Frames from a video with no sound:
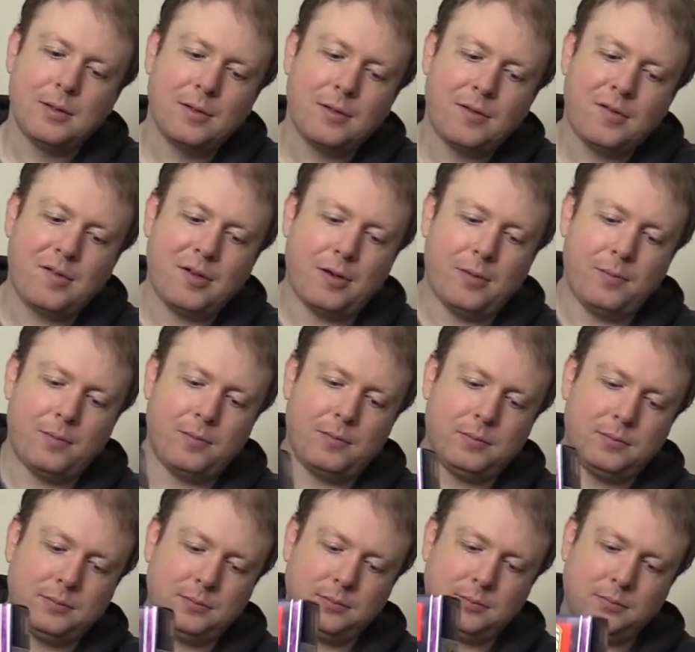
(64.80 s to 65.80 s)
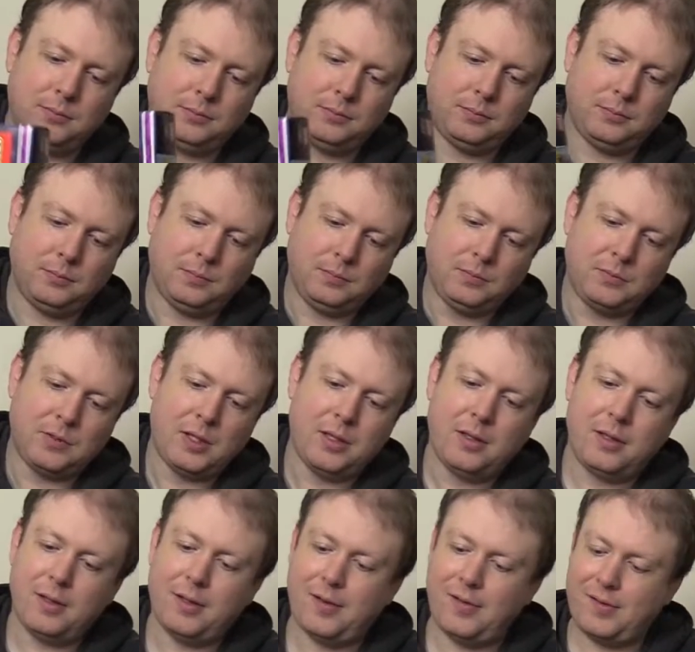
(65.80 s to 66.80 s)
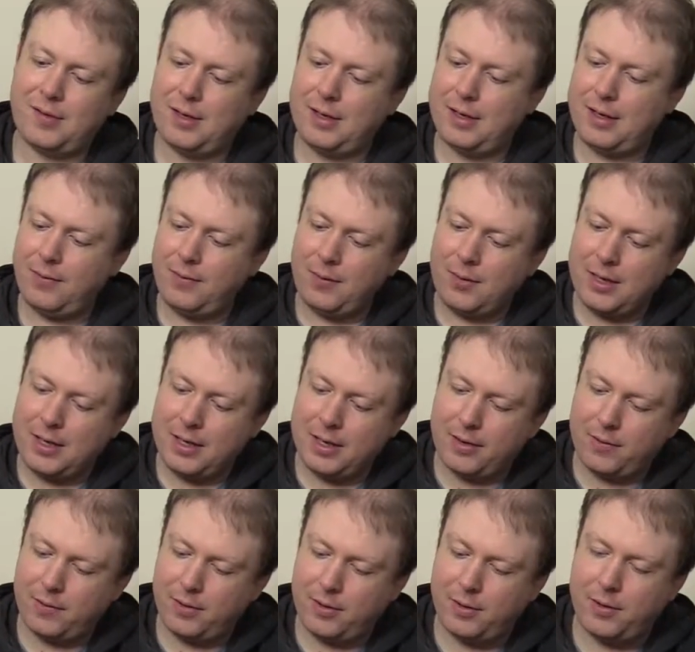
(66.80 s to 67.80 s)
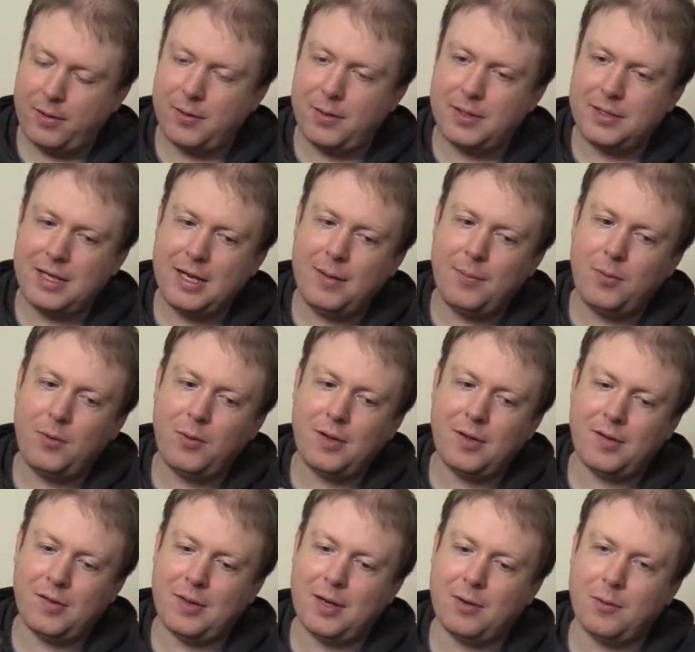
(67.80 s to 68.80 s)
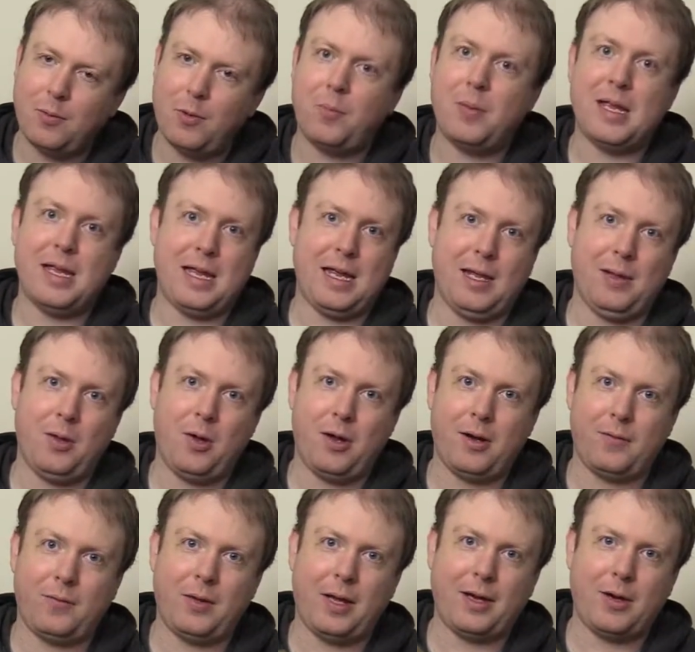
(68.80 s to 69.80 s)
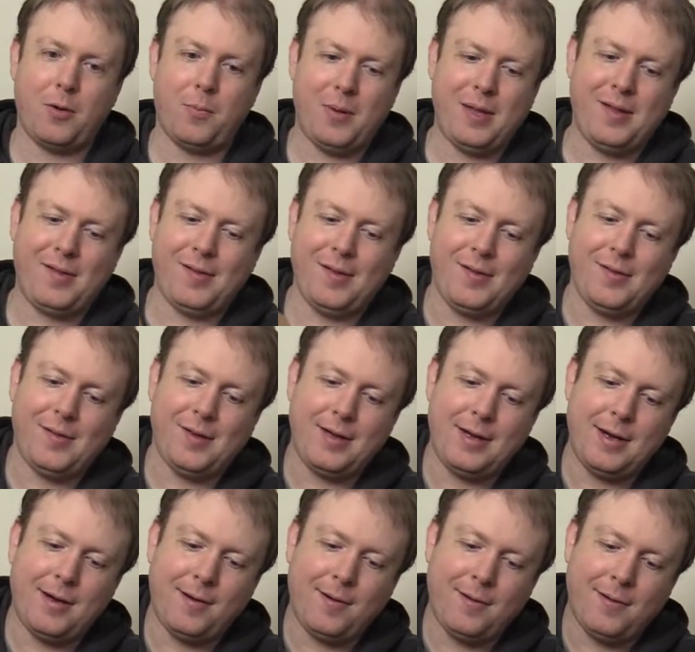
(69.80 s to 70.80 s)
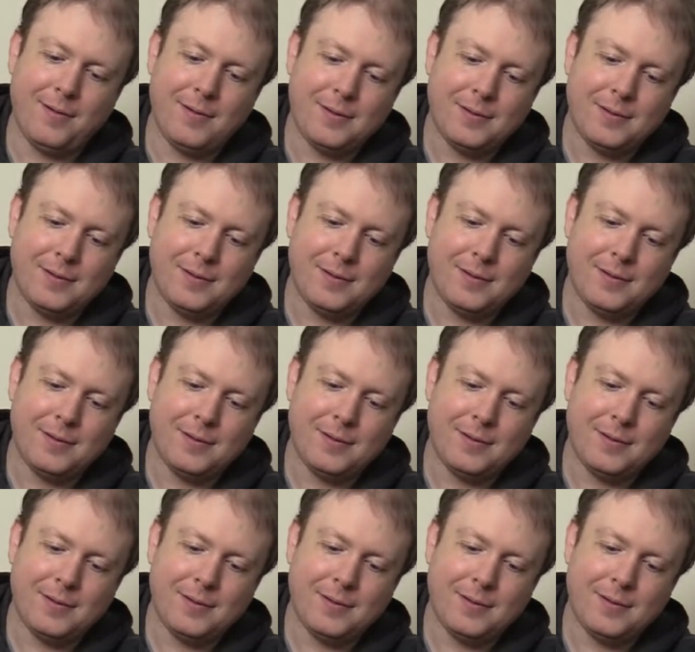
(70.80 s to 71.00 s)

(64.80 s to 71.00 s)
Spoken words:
So let's get everything out on the table because there will be a lot of Lego pieces in here.